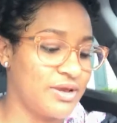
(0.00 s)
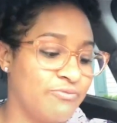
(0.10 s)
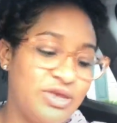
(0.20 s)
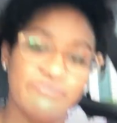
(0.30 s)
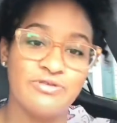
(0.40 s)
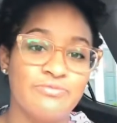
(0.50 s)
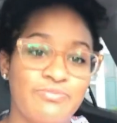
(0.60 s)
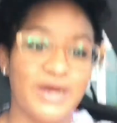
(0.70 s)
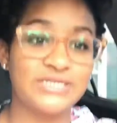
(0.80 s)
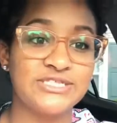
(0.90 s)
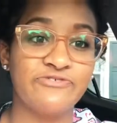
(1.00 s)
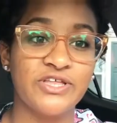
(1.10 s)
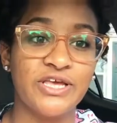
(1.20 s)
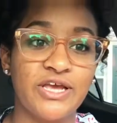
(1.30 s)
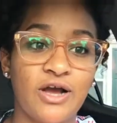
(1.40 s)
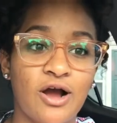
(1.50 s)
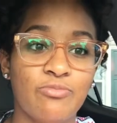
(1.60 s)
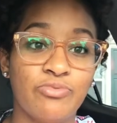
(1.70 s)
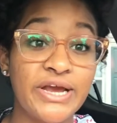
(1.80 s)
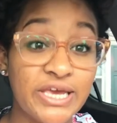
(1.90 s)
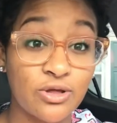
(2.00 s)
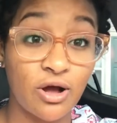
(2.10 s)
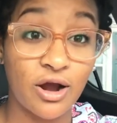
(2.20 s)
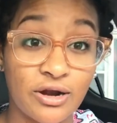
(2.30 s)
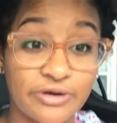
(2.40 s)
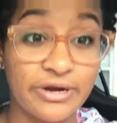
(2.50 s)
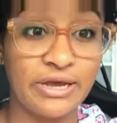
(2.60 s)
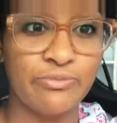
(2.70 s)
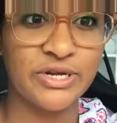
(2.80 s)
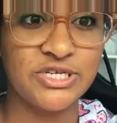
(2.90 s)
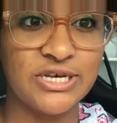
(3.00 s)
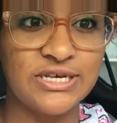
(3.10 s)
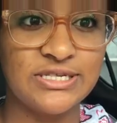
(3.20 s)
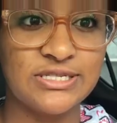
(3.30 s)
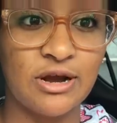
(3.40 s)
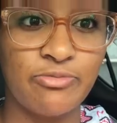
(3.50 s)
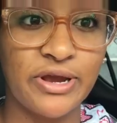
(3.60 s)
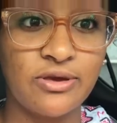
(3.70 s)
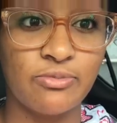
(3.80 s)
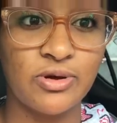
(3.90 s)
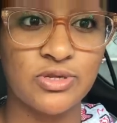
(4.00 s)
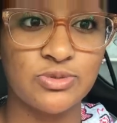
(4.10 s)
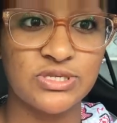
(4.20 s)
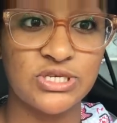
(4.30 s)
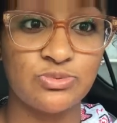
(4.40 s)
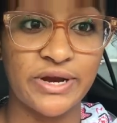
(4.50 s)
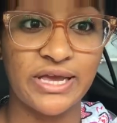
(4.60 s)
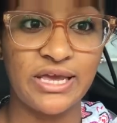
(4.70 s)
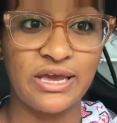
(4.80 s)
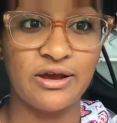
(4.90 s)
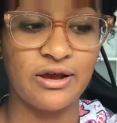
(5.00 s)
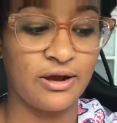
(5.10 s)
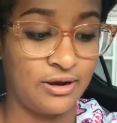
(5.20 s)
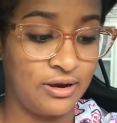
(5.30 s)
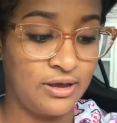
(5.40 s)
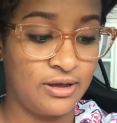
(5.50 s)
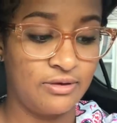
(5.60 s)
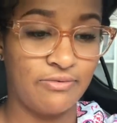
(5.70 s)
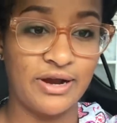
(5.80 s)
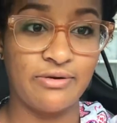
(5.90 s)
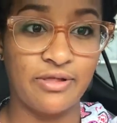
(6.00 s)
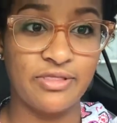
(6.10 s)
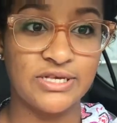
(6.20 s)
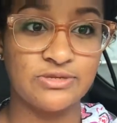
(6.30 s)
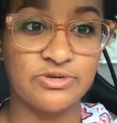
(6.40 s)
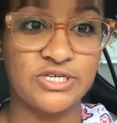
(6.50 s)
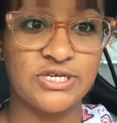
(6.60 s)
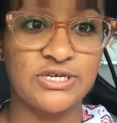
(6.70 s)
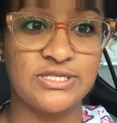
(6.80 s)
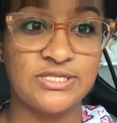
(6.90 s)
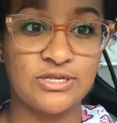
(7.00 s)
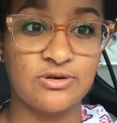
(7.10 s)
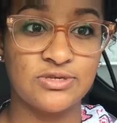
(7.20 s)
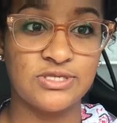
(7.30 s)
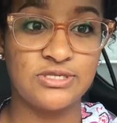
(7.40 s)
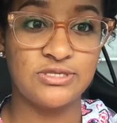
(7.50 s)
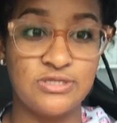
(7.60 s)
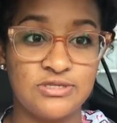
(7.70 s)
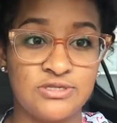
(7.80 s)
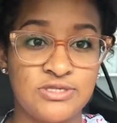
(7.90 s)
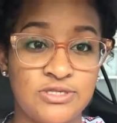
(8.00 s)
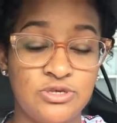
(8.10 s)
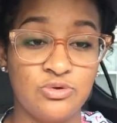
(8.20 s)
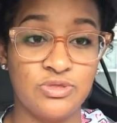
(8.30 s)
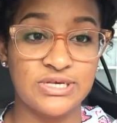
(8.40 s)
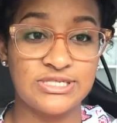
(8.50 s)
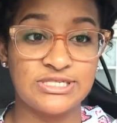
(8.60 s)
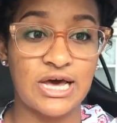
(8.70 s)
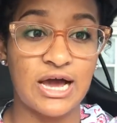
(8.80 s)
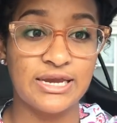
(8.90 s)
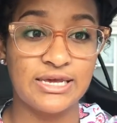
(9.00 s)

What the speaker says: we even practice feeling our brachial artery, which is our brachial pulse, which is right here, right around this region. It's close to this side